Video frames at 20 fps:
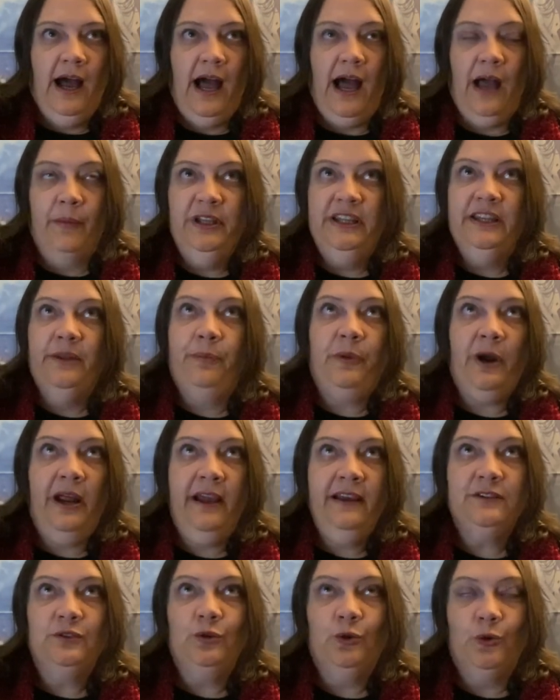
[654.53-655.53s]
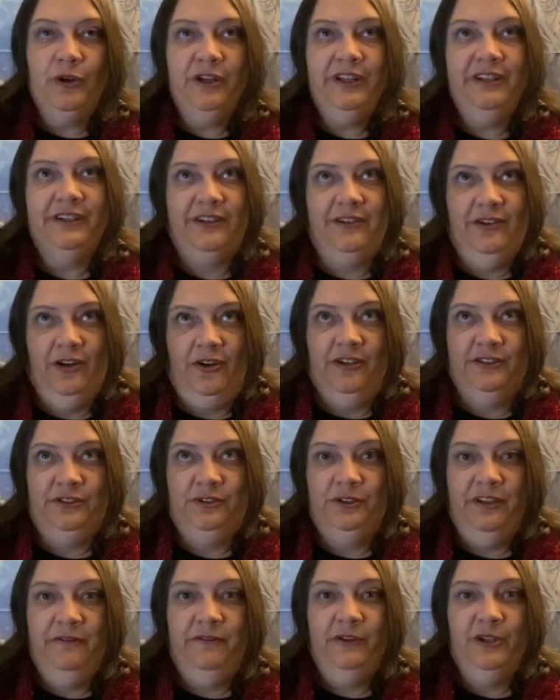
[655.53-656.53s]
I mean, the Praetorian Guard, to
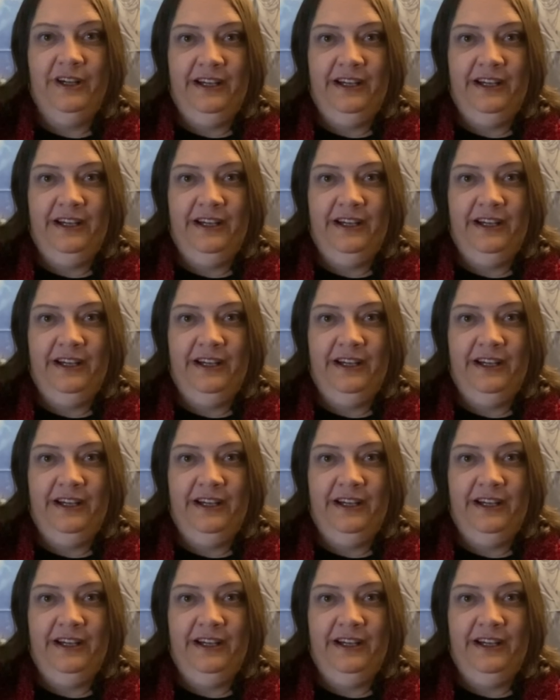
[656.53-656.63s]
give you an